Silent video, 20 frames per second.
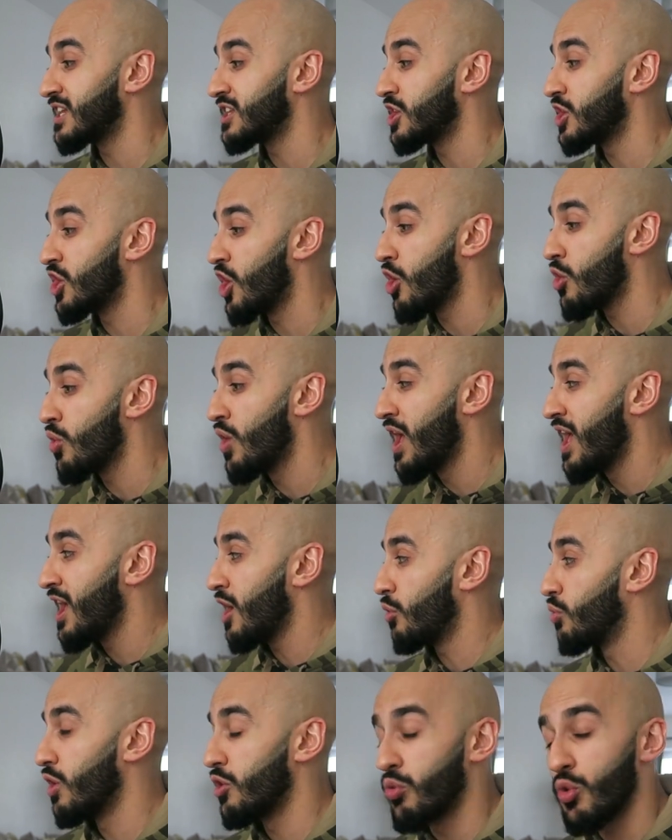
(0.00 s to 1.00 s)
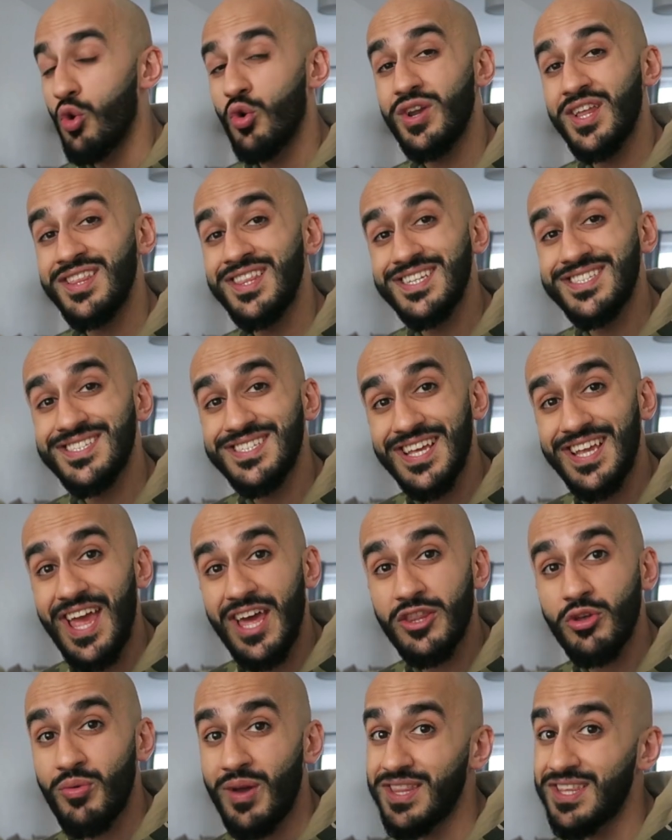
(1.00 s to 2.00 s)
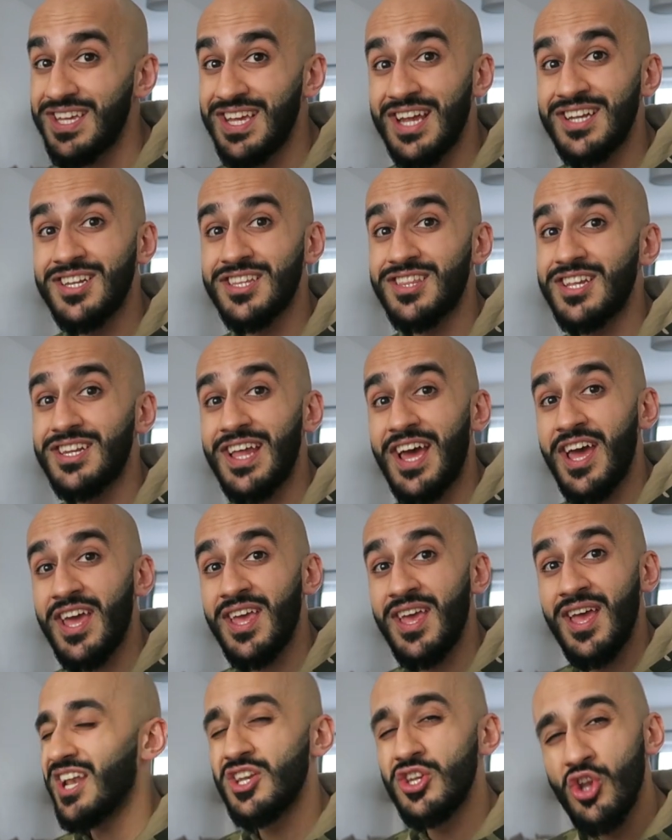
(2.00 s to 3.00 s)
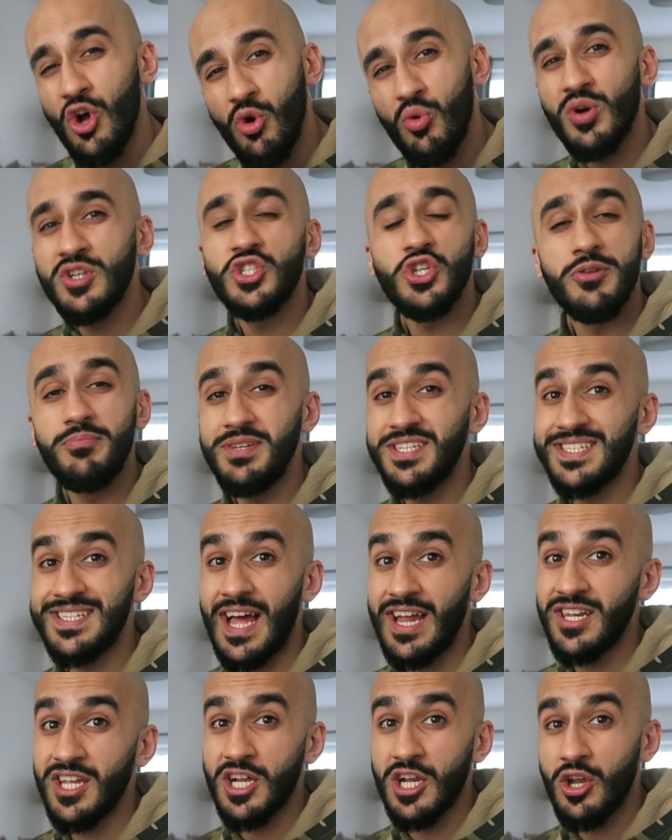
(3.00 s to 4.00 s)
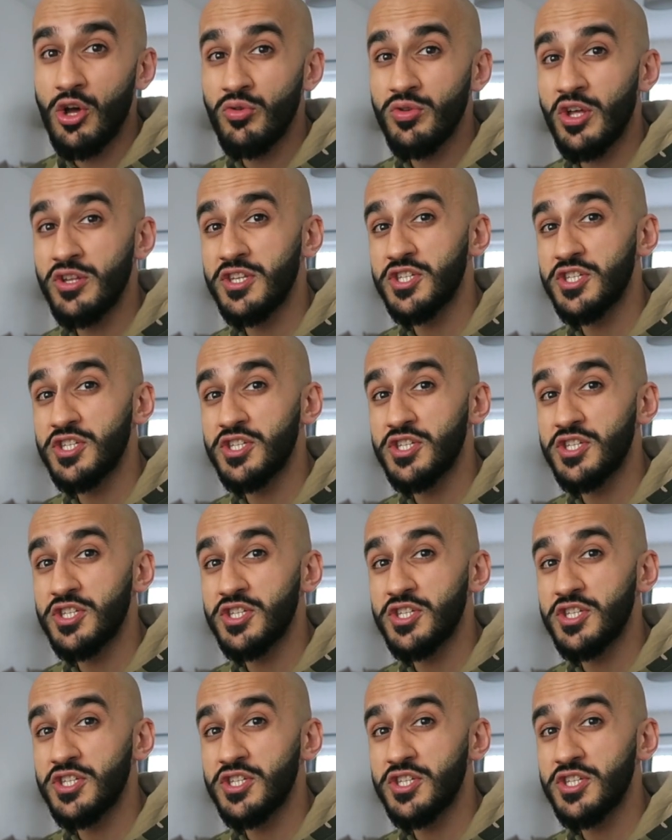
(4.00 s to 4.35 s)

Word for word: And you know, we're all in this together at the end of the day and no one should be standing alone